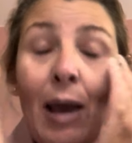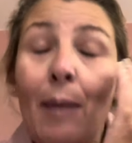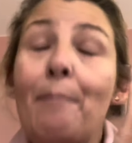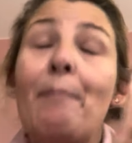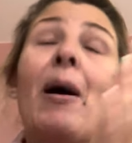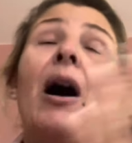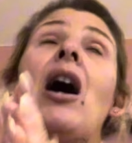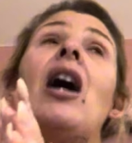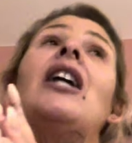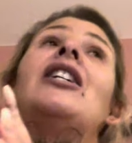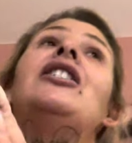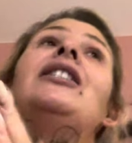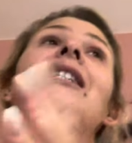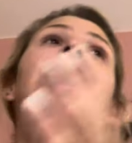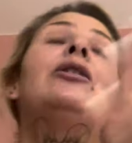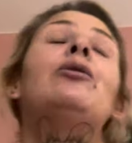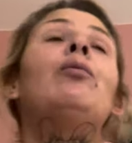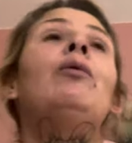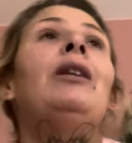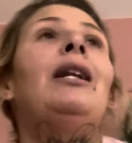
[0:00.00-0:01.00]
But I
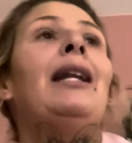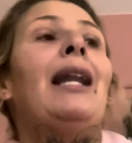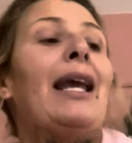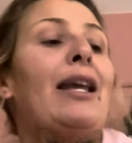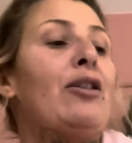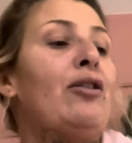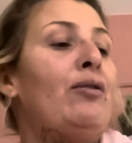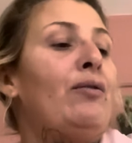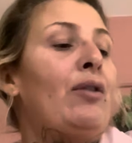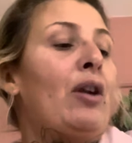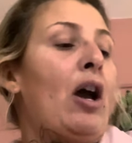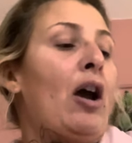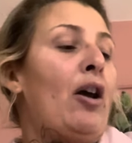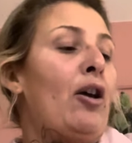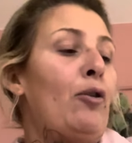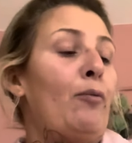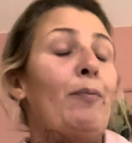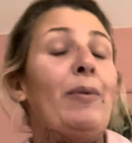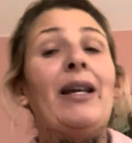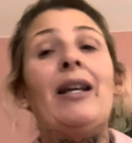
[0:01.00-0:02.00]
did want to let you
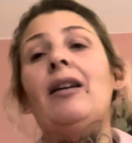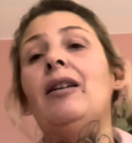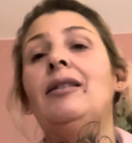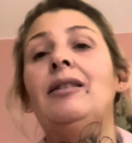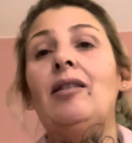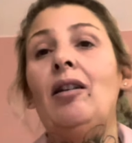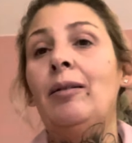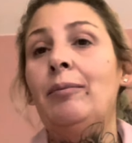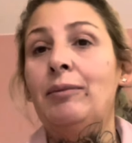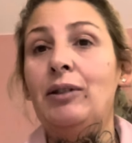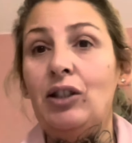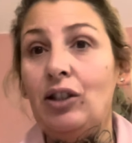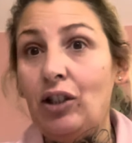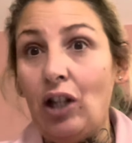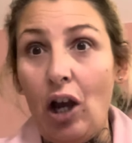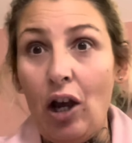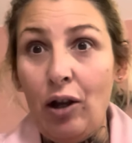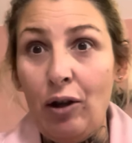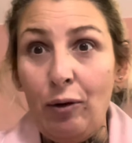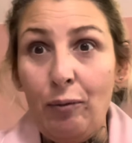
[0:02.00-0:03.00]
know, because I'm
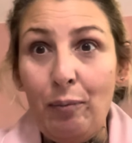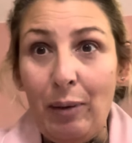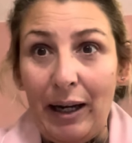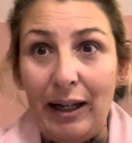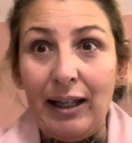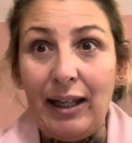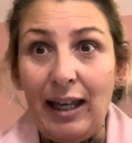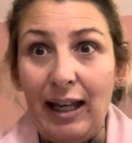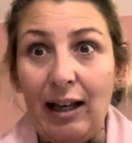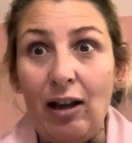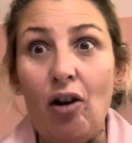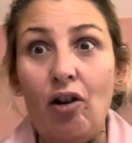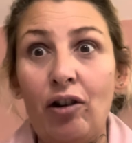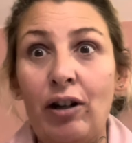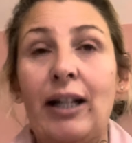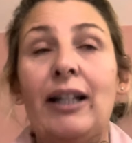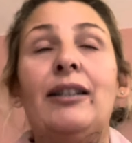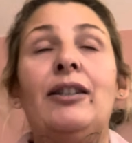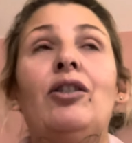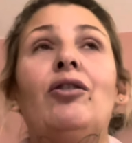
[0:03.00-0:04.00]
so blinking
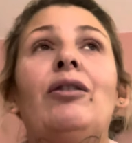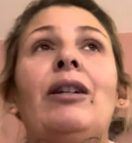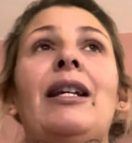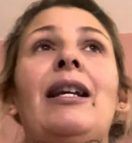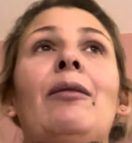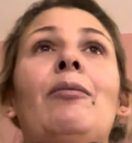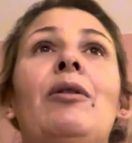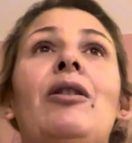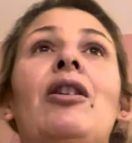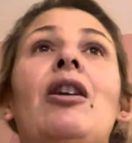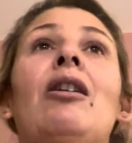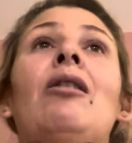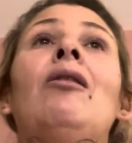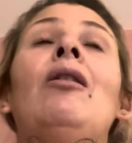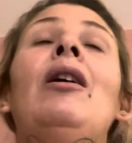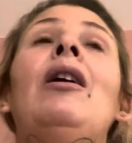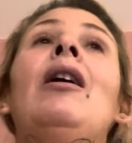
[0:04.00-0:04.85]
honest on here with you,